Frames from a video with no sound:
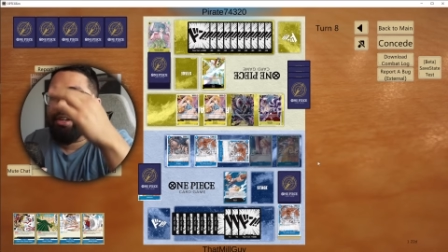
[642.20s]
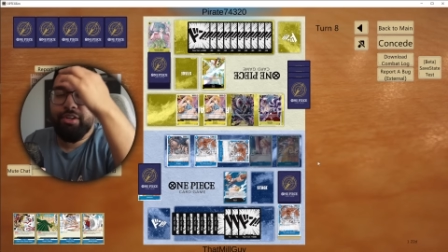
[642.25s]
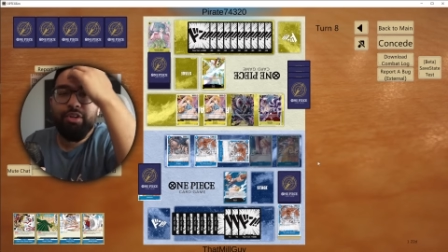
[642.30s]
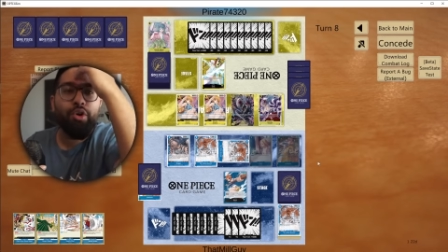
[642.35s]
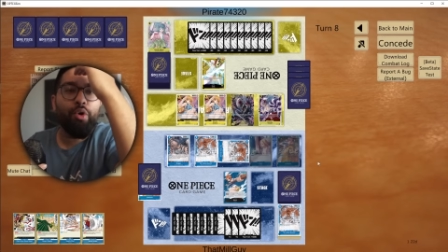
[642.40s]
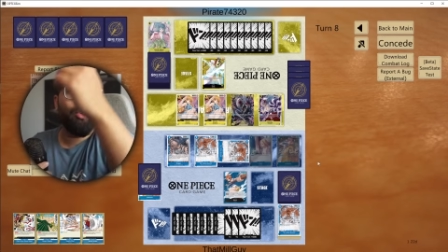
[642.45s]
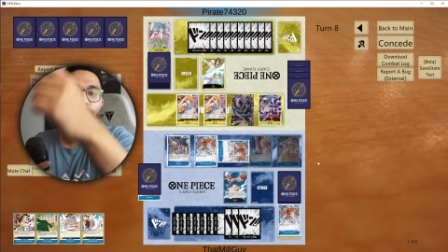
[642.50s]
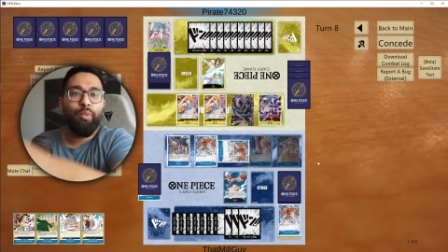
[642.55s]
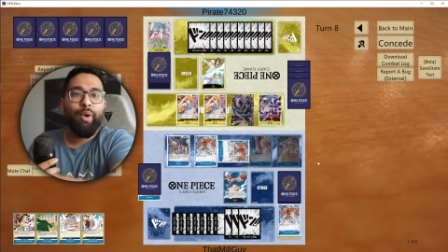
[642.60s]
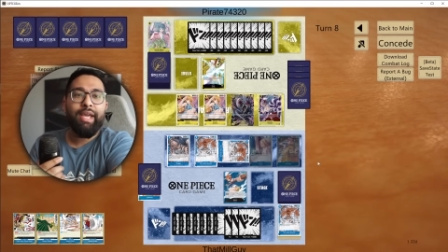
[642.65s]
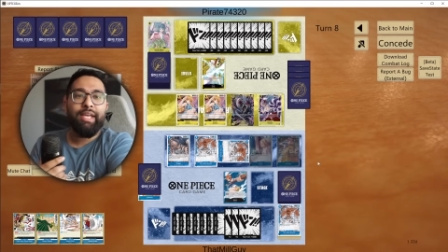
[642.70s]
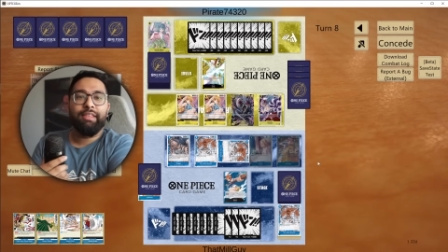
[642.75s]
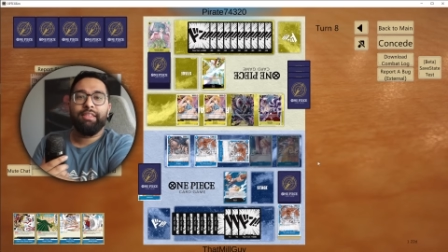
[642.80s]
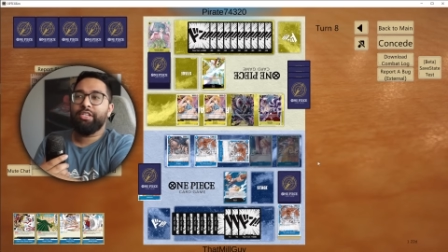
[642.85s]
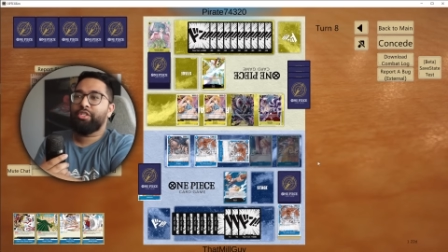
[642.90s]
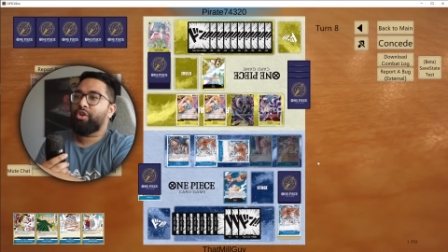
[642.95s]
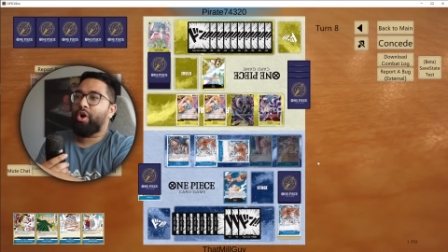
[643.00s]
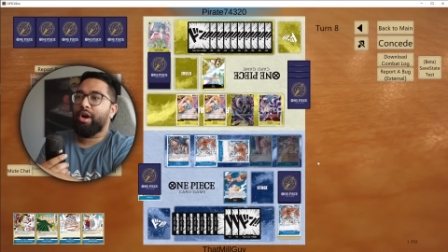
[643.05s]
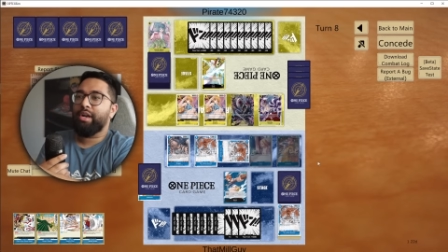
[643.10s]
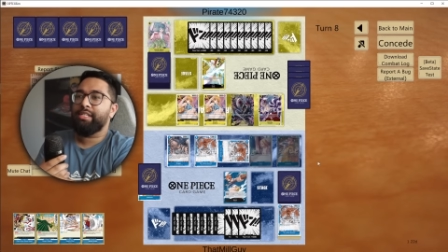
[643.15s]
no, wait,
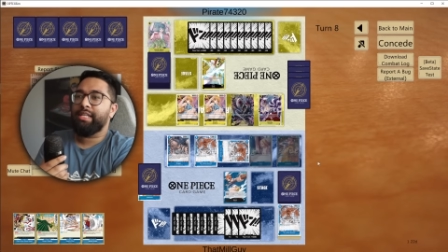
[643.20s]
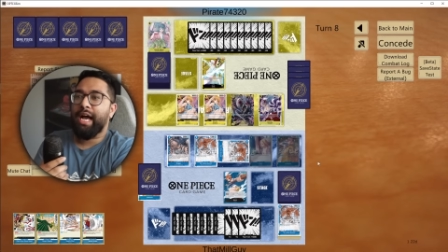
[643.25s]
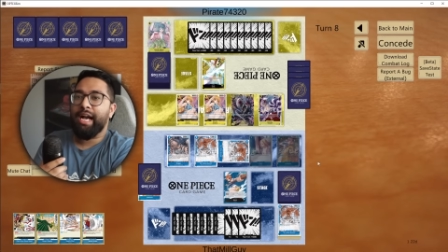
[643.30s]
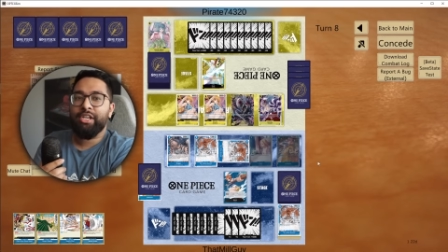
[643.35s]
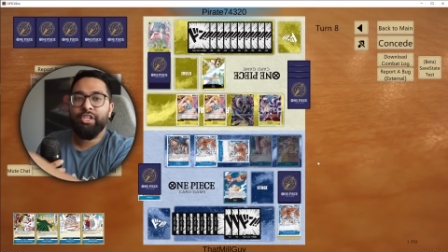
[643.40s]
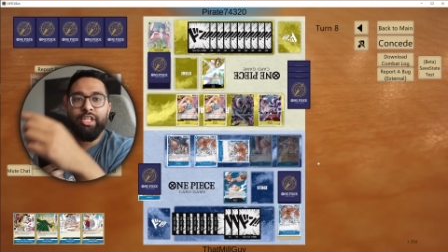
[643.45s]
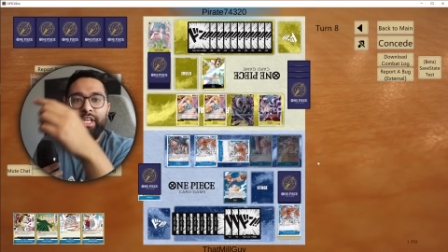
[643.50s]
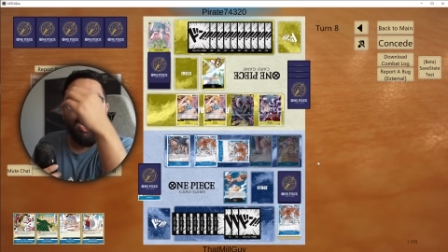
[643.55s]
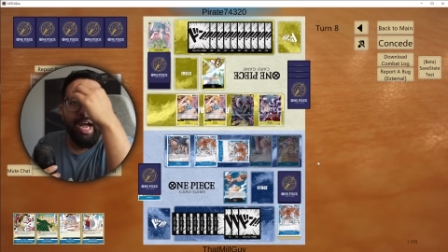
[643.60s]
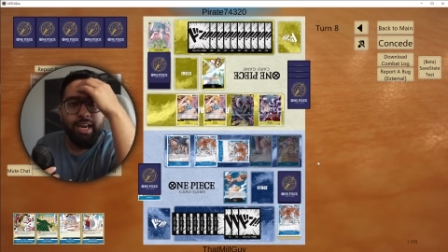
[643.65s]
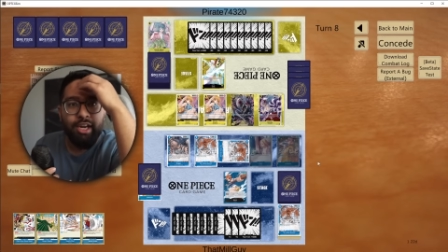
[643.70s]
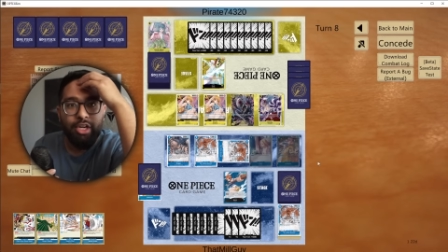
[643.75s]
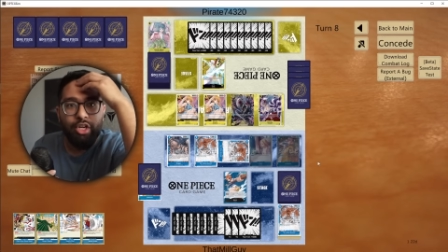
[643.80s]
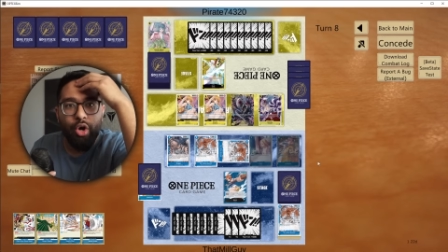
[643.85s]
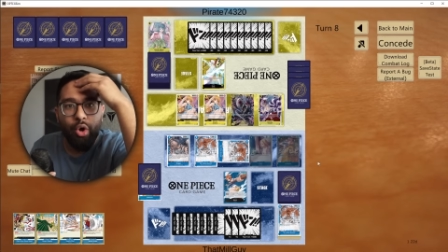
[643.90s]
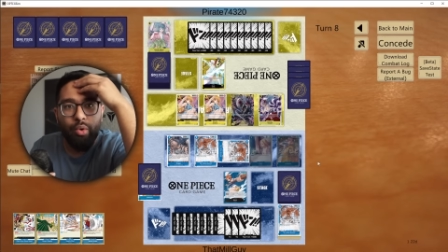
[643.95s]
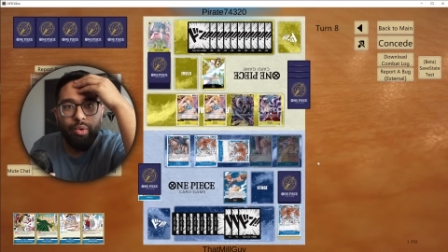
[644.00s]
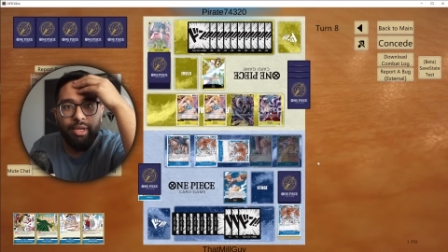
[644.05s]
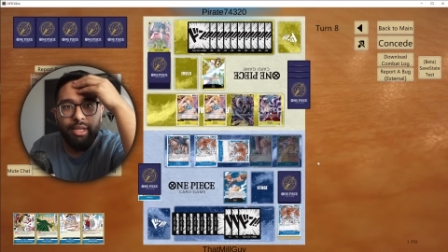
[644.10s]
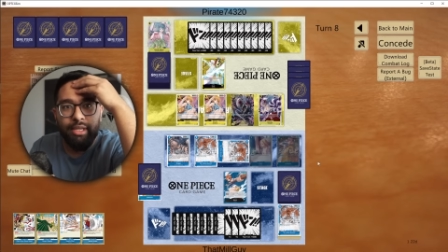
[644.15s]
this card's actually kind of
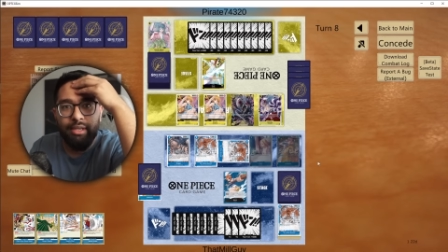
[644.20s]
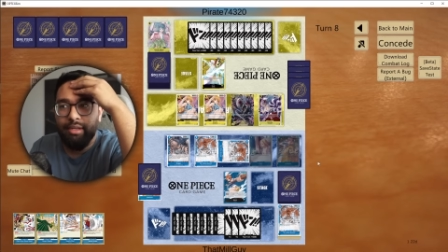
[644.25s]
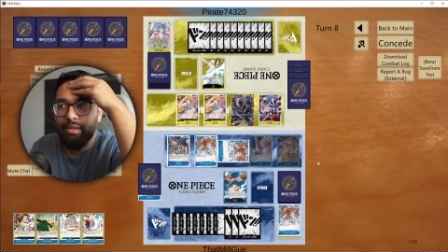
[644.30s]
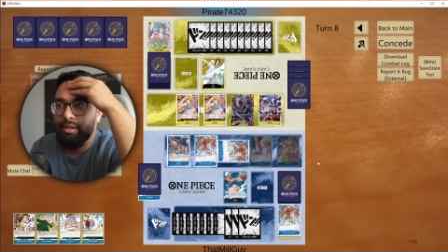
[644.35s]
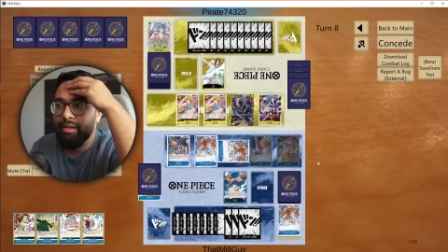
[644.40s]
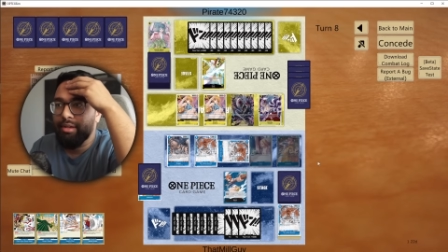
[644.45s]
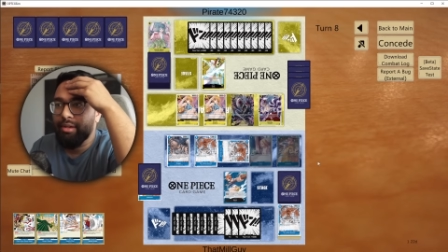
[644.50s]
goaded.